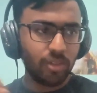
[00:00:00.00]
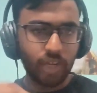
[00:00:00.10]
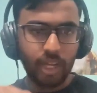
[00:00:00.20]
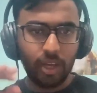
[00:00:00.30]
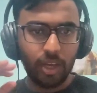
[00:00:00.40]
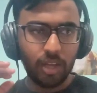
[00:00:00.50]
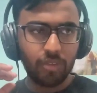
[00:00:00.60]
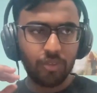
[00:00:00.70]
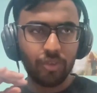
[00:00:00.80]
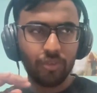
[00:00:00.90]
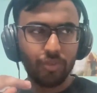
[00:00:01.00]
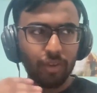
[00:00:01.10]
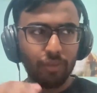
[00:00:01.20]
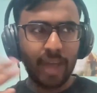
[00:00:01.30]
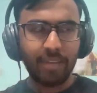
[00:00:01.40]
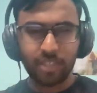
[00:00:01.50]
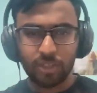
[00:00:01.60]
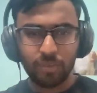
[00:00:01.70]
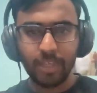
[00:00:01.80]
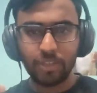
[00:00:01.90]
3, 5,
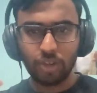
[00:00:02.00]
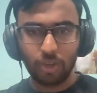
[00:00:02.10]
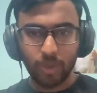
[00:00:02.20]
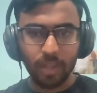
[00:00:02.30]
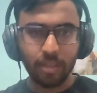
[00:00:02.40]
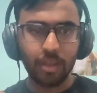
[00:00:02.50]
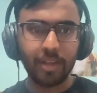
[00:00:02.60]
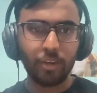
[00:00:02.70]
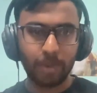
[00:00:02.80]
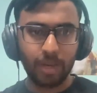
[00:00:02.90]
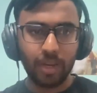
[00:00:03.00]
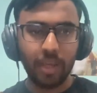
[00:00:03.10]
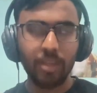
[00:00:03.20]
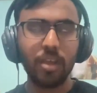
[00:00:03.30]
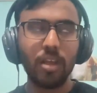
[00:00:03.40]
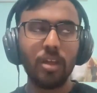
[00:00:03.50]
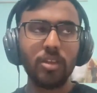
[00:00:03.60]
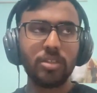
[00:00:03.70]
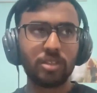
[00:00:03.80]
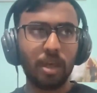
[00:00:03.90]
6 weeks you're together and you're building
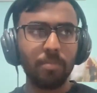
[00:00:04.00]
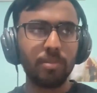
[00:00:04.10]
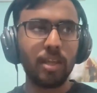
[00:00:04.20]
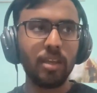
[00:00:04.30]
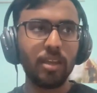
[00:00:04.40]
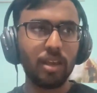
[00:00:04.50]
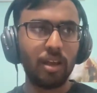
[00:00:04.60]
something,